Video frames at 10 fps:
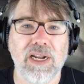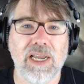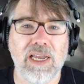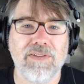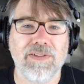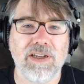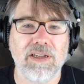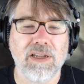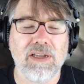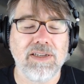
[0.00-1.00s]
and I
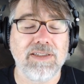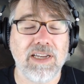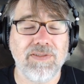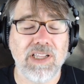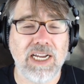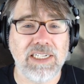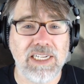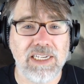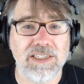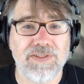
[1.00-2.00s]
have several
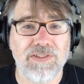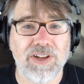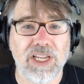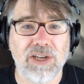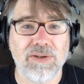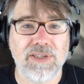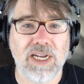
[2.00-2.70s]
ideas for videos.